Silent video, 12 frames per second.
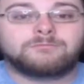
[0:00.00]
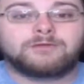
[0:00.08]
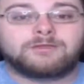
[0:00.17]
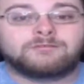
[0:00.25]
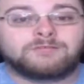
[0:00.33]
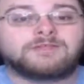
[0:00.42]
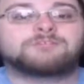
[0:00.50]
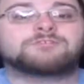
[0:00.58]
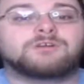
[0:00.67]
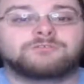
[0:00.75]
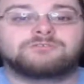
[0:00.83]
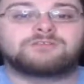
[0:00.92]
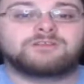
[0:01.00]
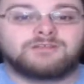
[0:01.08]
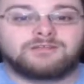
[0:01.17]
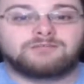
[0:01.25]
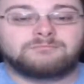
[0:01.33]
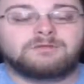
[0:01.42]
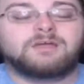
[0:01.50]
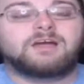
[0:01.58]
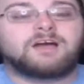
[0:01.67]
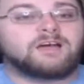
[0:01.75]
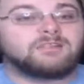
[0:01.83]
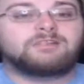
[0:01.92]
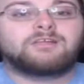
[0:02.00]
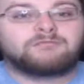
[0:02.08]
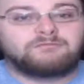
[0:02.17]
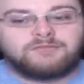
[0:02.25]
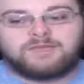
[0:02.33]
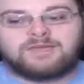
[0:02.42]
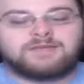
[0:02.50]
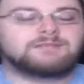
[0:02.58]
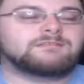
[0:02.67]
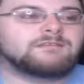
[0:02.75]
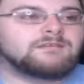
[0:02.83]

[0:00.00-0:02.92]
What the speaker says: because they trust in him. I love that.